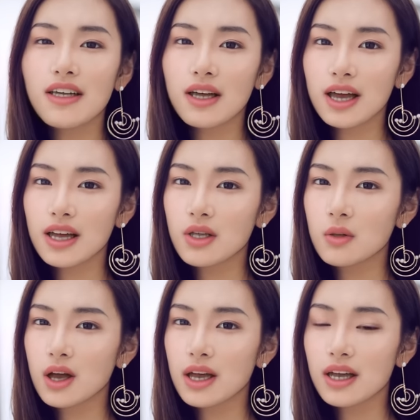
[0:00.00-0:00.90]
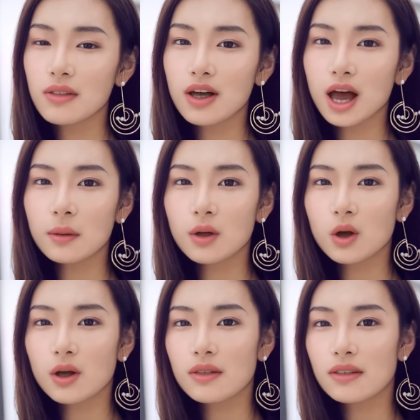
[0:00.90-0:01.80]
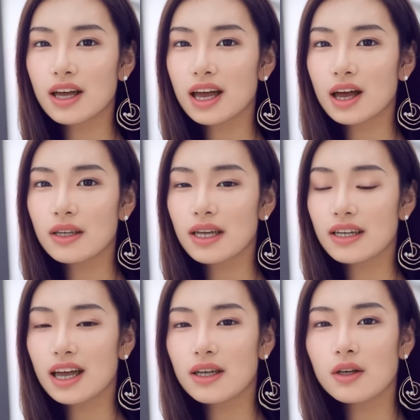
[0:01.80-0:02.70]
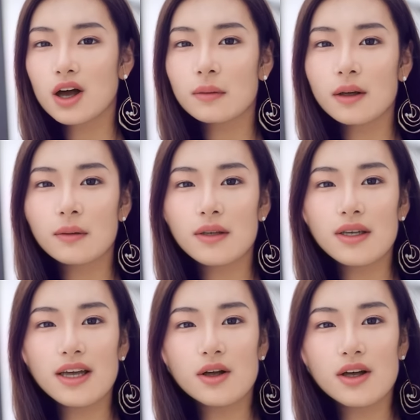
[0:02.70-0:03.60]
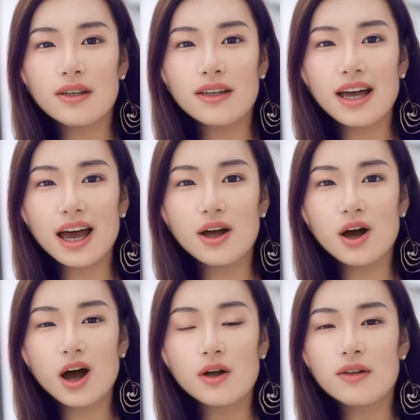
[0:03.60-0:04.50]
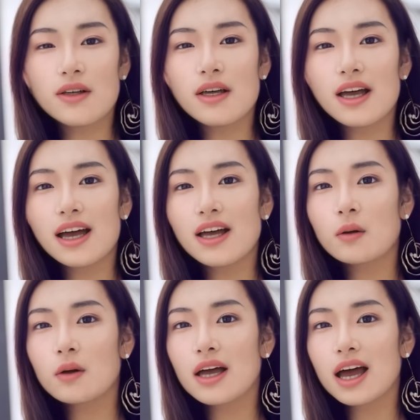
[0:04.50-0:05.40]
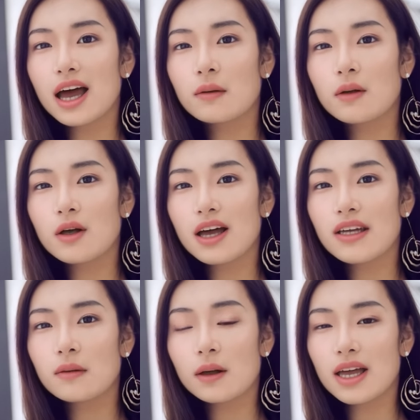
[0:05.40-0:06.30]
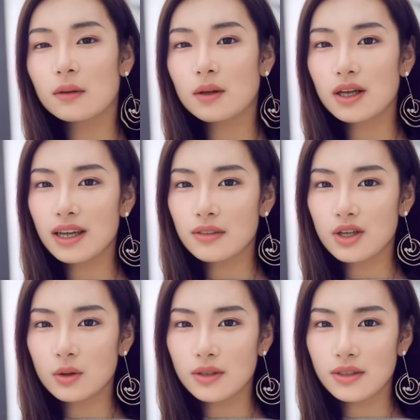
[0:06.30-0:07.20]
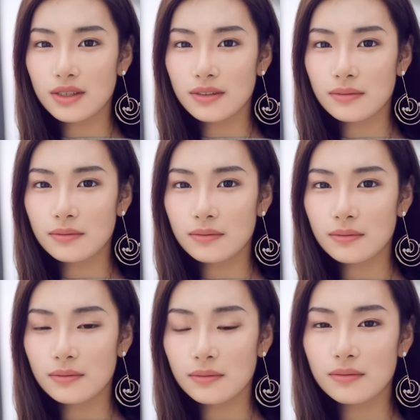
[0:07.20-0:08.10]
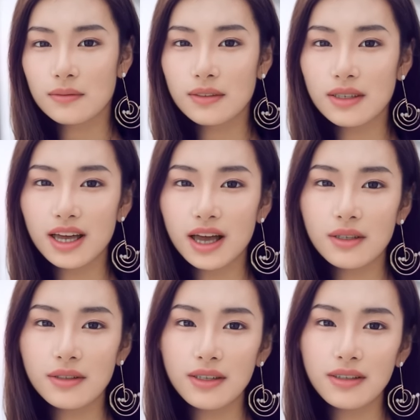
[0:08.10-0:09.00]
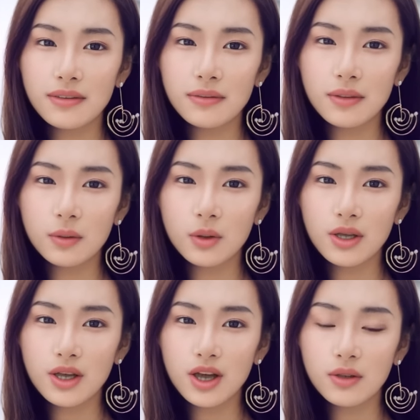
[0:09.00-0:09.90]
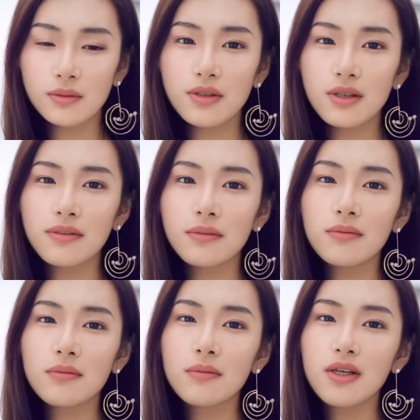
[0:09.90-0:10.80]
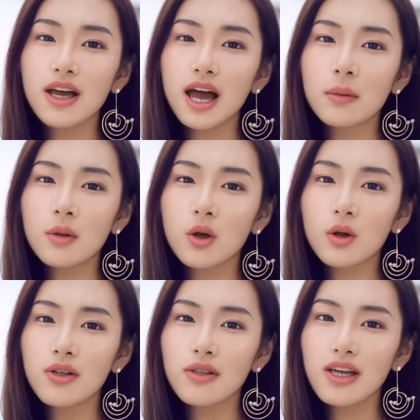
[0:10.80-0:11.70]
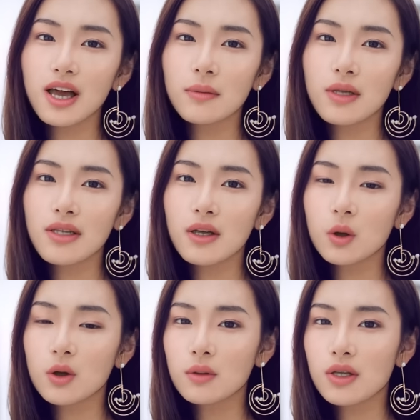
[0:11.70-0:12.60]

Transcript: is a key trait of Capricorns. They take their commitments seriously and are often seen as reliable and dependable individuals. 6. Reserved. Capricorns can be somewhat